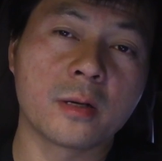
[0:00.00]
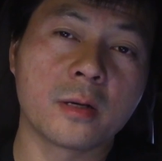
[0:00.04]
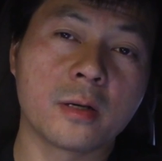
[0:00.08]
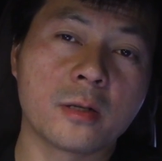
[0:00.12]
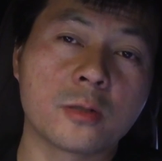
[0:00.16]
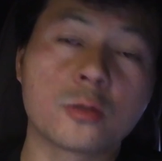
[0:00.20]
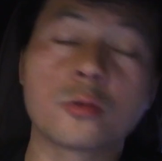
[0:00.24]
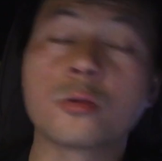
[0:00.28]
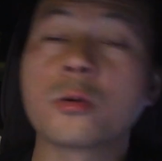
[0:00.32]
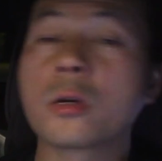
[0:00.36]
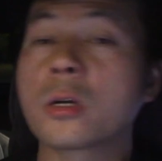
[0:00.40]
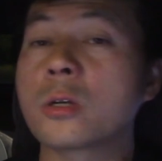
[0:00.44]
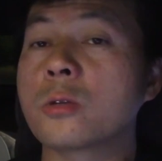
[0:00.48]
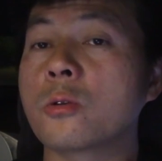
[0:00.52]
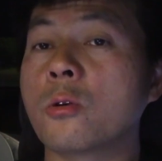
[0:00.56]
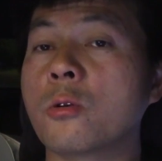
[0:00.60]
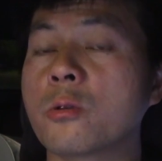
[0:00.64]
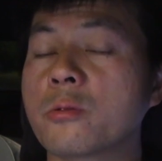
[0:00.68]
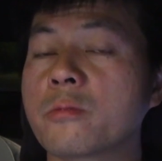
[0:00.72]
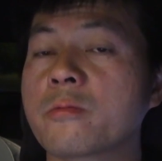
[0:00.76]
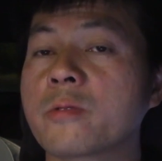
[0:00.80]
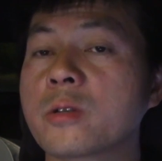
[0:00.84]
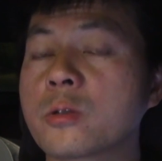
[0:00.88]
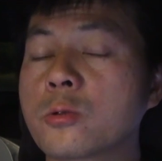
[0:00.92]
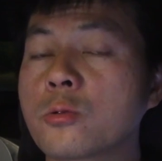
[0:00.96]
So you can
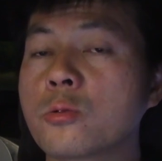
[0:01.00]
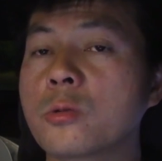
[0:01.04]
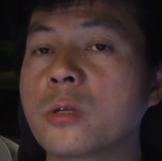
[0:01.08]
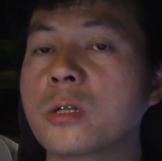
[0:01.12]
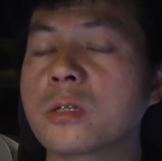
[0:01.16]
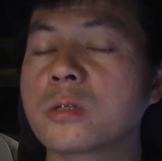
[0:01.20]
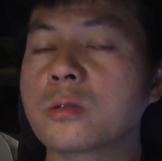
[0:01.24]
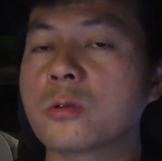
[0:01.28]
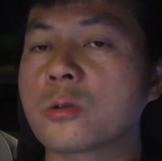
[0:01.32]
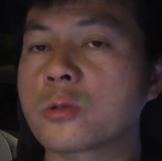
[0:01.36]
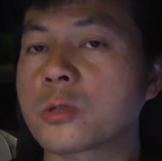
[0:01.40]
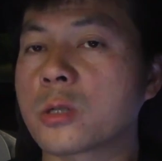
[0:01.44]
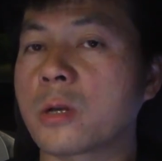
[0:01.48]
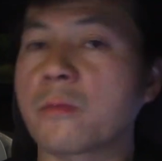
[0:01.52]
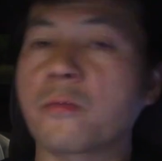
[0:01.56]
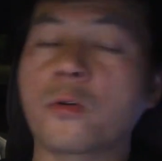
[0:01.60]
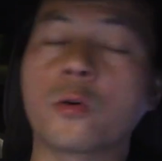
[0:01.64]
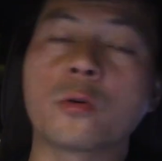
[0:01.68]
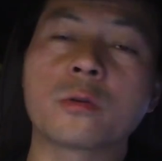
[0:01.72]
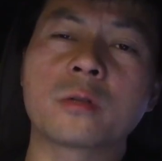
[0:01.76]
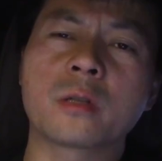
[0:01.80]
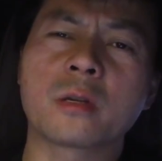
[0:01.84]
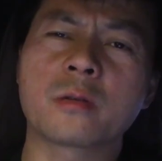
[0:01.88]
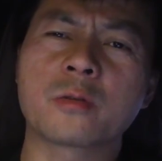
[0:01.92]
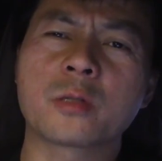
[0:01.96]
already do this yourself,
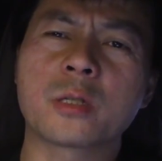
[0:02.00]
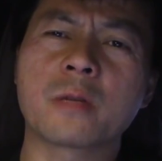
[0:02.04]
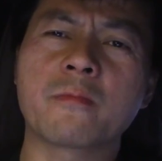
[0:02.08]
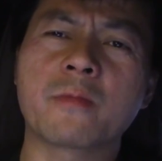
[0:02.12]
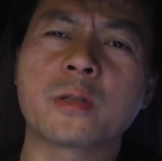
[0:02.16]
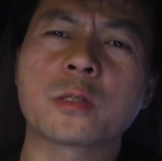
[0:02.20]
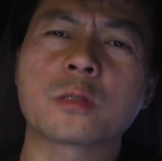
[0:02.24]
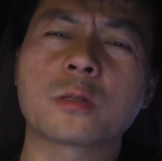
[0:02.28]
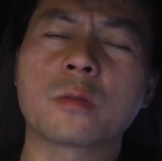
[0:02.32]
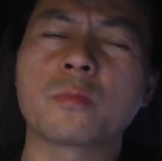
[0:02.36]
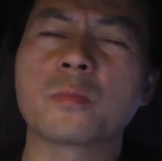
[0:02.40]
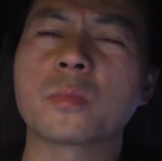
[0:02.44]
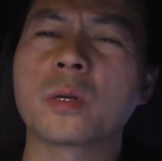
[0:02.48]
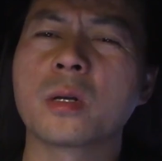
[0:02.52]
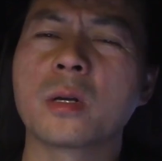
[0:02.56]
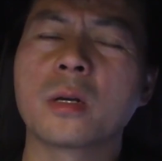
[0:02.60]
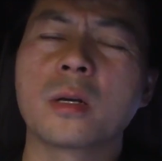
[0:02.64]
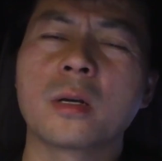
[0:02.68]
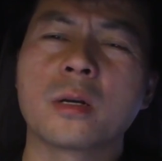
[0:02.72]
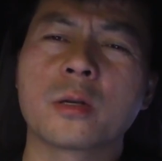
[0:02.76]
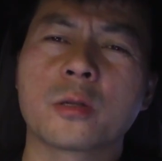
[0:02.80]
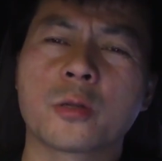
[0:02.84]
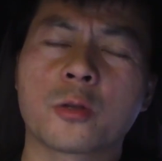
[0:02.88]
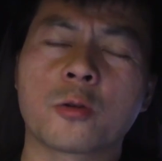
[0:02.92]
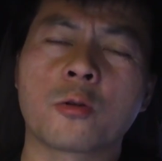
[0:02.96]
or there's even some
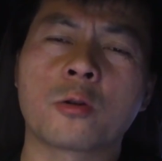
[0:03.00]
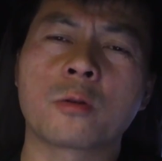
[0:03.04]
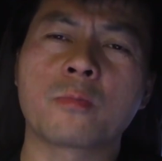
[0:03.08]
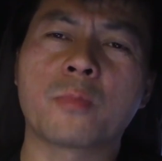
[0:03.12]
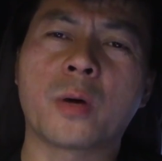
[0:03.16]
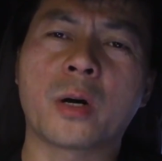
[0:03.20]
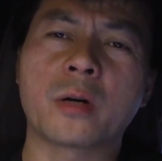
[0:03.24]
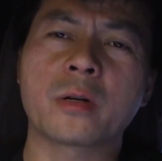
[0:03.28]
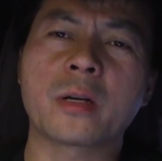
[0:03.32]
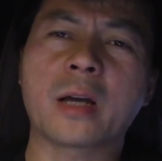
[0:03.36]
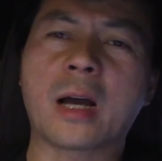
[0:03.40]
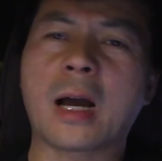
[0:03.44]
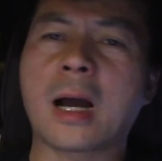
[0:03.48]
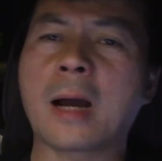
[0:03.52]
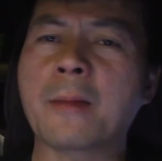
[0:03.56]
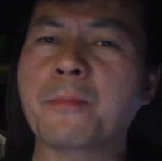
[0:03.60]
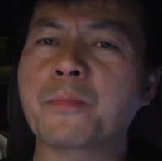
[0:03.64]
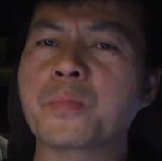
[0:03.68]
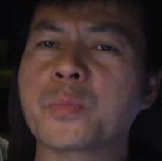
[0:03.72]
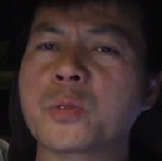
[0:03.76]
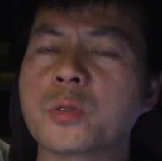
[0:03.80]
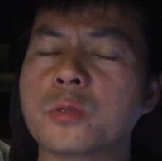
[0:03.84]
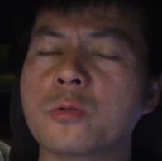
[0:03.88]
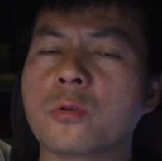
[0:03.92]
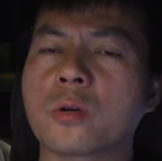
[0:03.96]
third-party
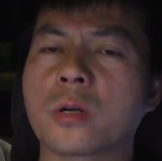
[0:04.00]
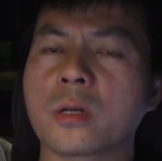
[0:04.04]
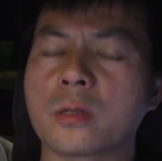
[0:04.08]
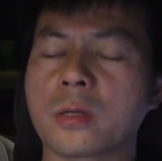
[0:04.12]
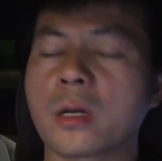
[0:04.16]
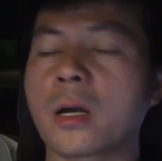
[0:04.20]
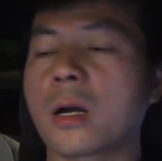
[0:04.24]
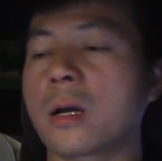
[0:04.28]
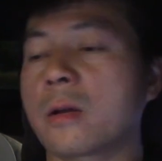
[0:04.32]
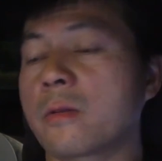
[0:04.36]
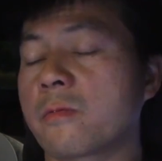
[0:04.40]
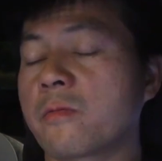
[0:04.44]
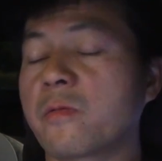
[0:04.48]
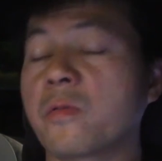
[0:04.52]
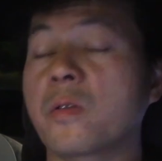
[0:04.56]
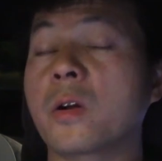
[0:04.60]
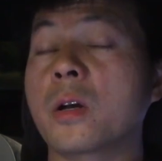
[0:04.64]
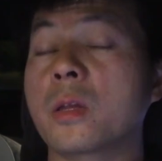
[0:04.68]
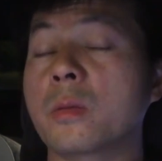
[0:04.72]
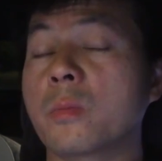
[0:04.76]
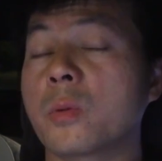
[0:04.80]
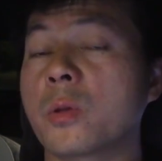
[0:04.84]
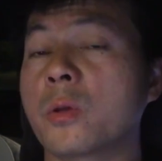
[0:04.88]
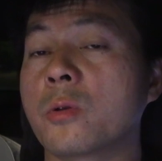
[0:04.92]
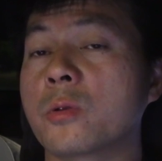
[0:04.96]
apps you can, I
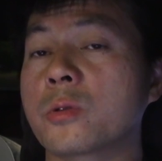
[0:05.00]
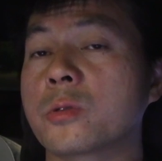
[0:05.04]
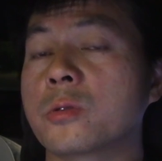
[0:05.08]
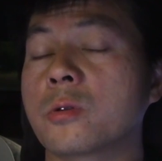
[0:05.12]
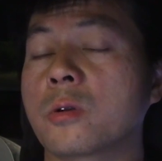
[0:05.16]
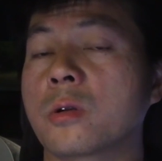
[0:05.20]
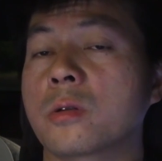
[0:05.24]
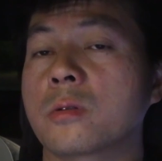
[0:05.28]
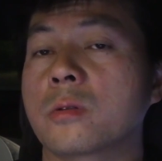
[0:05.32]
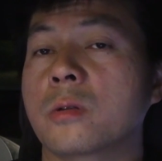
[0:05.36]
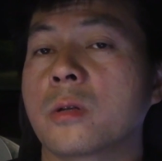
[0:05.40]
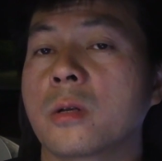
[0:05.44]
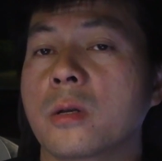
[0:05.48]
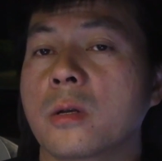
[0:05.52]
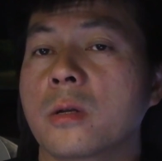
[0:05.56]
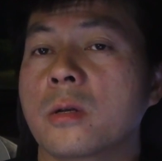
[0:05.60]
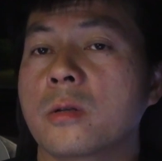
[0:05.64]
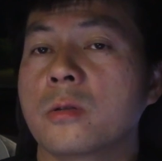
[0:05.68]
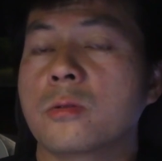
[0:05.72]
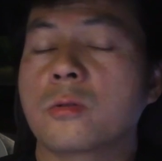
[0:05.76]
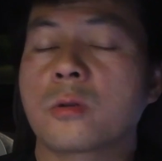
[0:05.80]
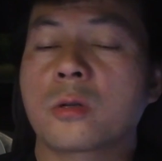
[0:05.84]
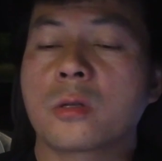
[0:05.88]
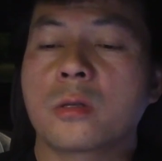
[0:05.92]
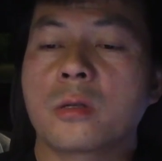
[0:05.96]
forgot about those. You can
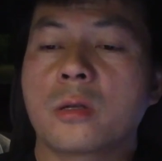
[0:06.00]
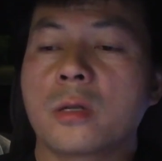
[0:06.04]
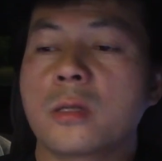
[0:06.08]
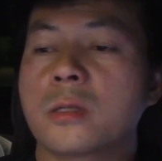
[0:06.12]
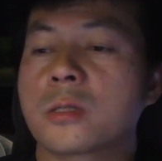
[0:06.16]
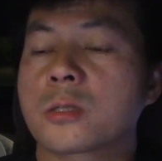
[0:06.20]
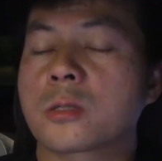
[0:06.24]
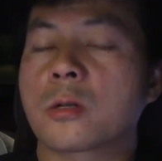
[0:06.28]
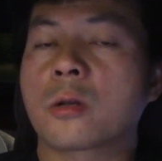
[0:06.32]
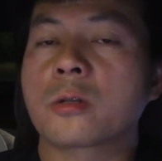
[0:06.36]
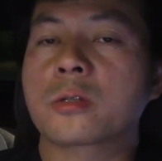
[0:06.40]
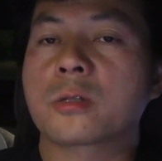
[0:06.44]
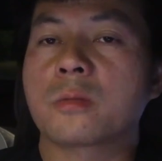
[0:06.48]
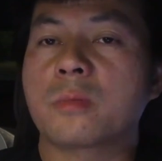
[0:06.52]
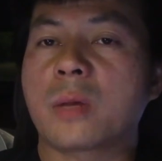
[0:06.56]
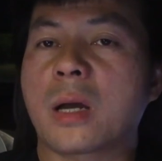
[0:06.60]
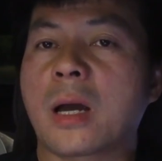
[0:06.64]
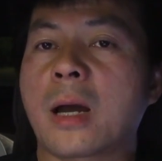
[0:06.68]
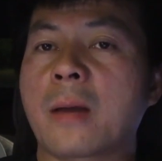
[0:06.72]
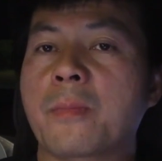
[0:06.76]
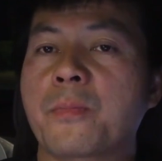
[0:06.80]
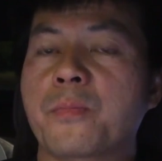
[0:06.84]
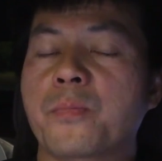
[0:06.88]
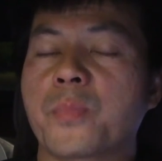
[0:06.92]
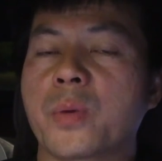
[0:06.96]
install some
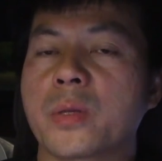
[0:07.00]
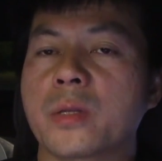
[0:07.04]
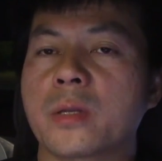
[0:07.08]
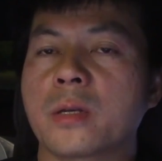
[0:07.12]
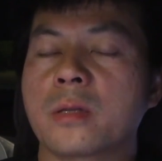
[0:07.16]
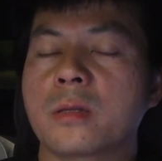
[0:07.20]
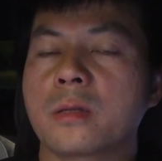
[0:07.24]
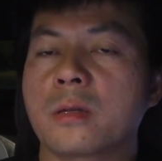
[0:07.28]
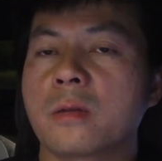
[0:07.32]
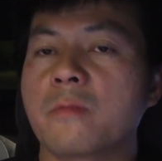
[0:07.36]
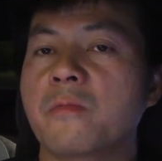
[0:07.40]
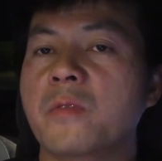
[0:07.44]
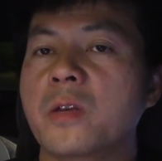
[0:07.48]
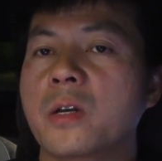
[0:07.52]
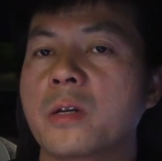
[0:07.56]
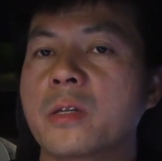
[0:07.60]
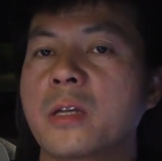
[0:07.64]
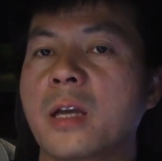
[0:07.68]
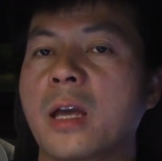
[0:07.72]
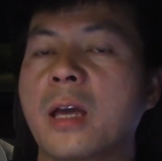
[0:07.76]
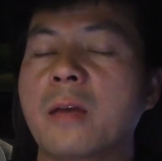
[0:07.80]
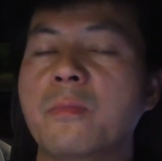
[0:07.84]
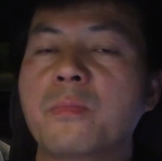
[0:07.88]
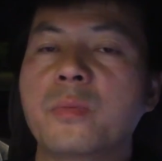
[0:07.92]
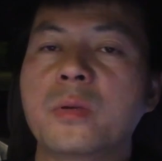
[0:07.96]
app, and then via the
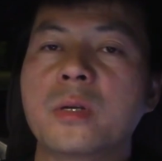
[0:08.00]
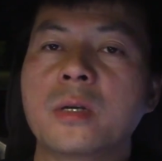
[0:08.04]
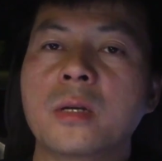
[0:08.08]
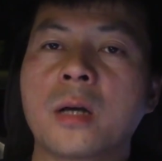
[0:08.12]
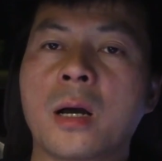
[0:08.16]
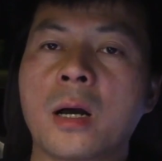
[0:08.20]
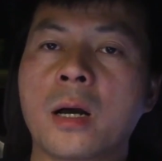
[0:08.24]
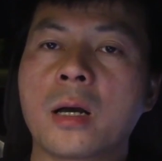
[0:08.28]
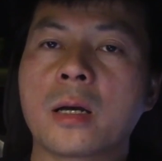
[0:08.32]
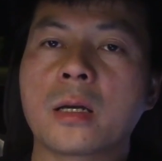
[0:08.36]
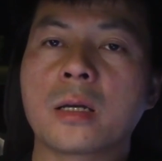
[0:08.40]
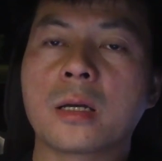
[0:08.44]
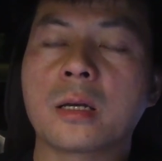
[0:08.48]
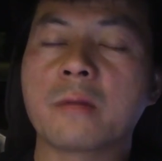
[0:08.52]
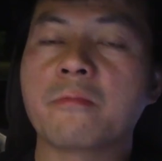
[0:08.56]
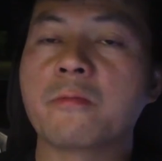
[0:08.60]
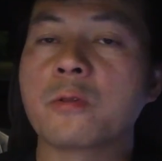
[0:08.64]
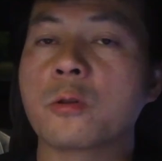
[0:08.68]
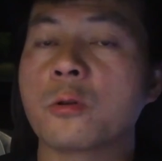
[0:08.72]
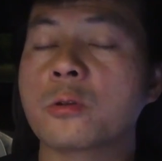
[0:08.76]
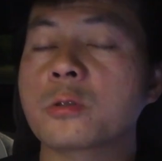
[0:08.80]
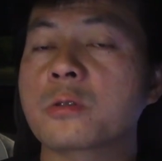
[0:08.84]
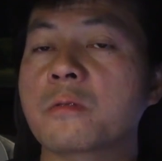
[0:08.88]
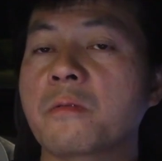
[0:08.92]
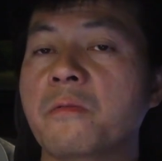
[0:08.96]
API, it
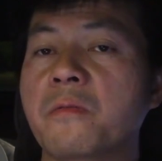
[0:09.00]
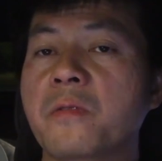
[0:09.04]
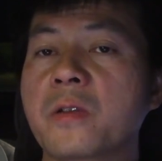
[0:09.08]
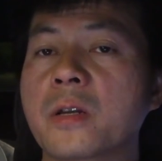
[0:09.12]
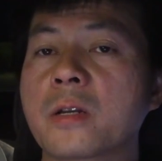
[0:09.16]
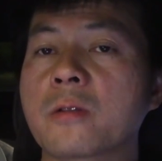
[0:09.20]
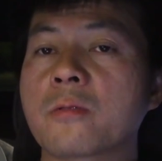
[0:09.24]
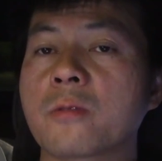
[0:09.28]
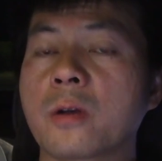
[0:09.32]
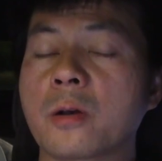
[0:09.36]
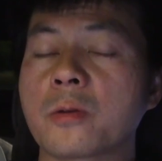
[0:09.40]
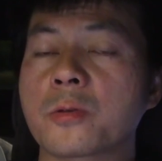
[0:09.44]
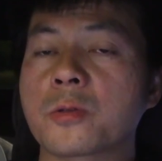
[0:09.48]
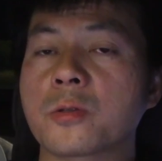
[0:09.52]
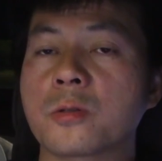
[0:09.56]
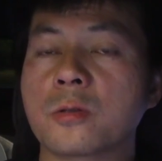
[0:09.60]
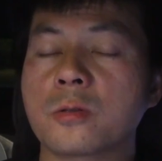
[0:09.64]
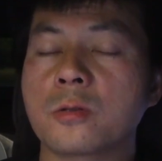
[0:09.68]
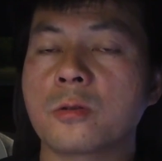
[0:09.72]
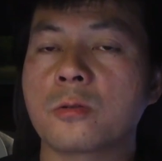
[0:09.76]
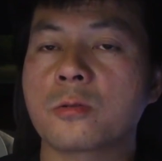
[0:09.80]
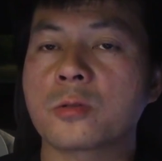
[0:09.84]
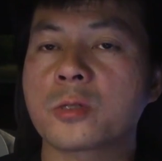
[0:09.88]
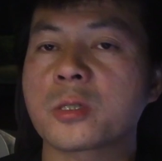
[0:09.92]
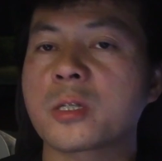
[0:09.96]
will also figure out
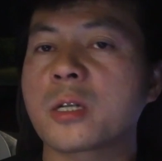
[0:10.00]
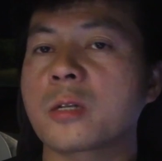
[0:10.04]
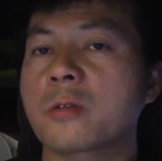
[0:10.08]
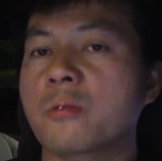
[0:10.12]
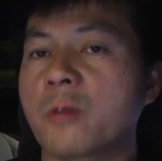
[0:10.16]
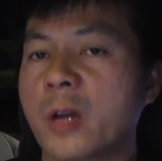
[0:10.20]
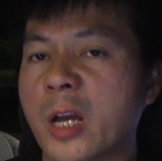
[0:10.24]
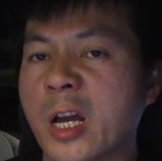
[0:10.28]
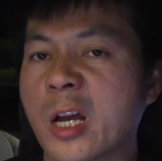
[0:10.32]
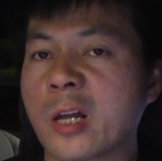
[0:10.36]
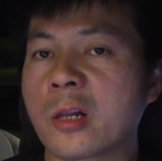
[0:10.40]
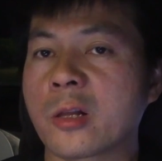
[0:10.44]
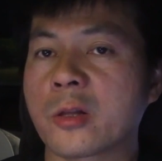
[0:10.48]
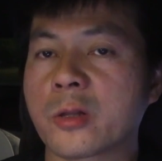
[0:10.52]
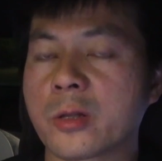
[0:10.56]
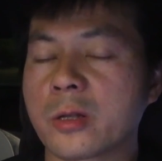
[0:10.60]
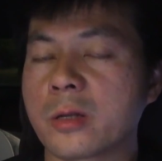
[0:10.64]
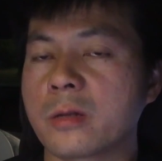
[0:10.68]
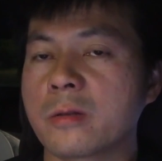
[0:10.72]
your state of health.